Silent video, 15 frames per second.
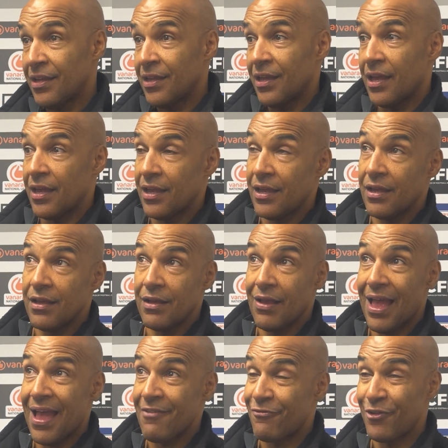
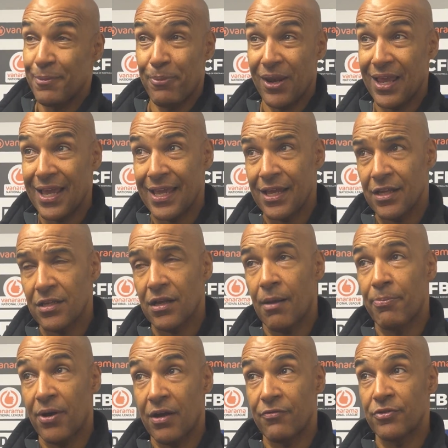Every player
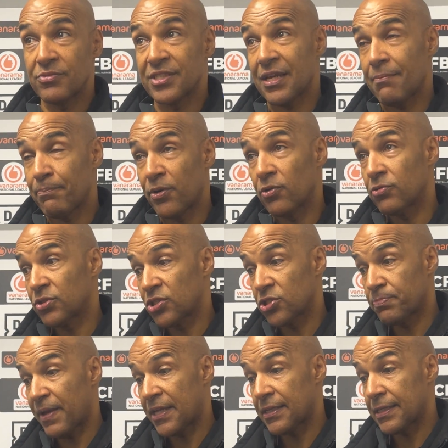apart from Sampo, who's
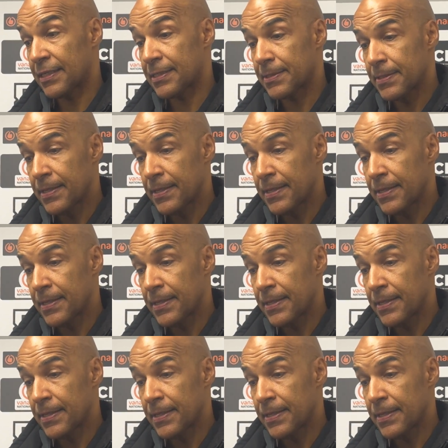suspended,